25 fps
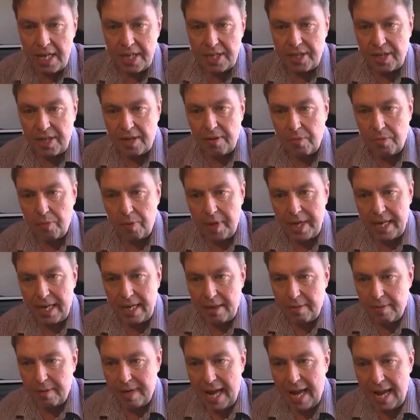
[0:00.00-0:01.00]
So we
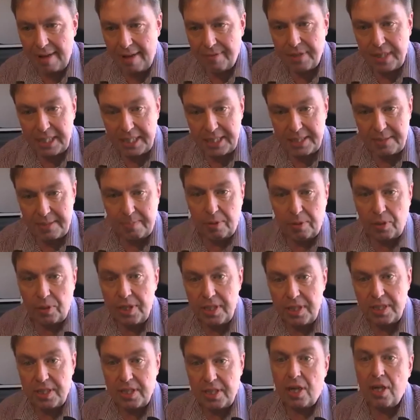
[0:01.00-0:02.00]
have to
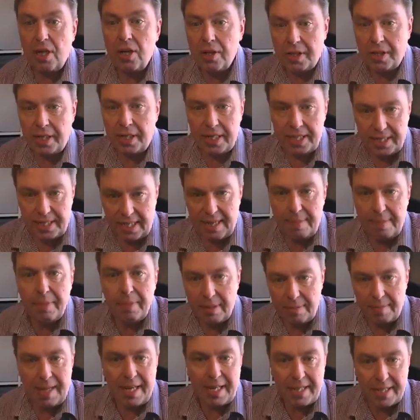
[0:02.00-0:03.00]
exploit, target, and
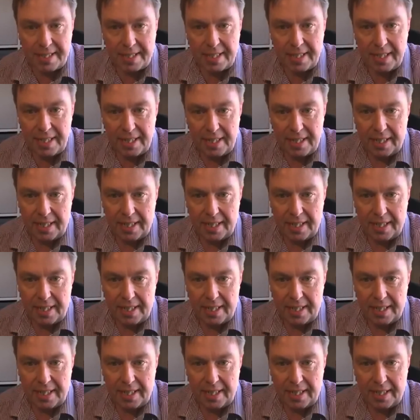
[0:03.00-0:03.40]
implement